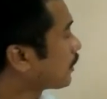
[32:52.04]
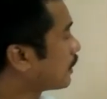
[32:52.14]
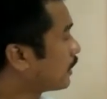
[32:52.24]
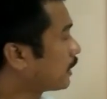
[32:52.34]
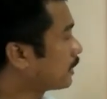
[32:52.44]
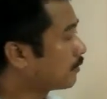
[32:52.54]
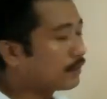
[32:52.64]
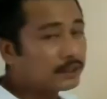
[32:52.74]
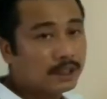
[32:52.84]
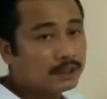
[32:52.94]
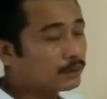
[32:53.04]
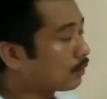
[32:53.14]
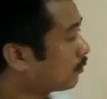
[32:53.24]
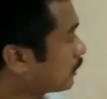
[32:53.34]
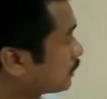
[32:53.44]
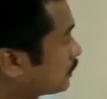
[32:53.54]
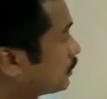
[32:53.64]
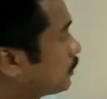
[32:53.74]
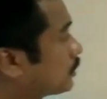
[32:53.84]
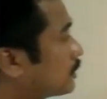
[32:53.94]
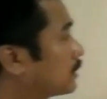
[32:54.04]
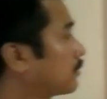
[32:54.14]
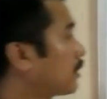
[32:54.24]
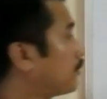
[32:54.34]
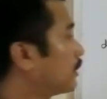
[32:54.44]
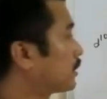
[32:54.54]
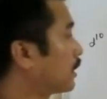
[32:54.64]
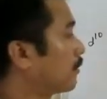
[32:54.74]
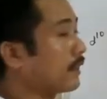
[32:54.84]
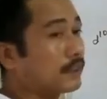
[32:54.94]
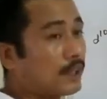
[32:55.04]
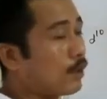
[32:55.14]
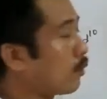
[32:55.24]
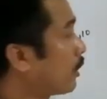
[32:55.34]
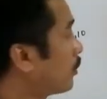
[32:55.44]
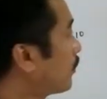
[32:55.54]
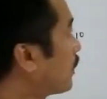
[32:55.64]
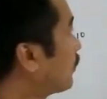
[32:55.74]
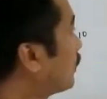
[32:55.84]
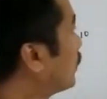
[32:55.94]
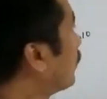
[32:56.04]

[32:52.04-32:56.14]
negatively charged complex, the CO stretching vibration appears at lower wave number,